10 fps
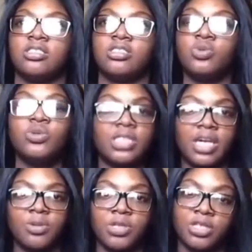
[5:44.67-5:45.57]
doing
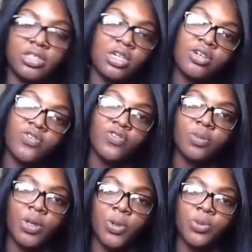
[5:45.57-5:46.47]
that with a young
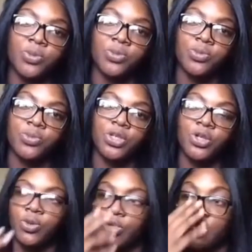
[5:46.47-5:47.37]
female? You
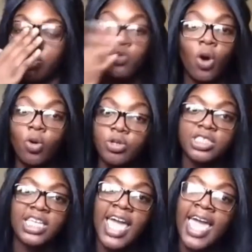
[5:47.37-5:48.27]
know, and you old
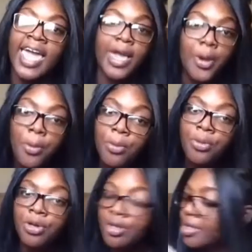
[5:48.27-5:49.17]
as hell.
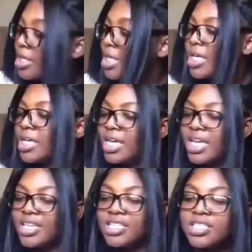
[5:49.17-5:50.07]

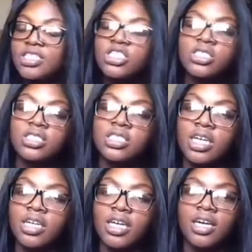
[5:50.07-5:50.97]
And it's just like,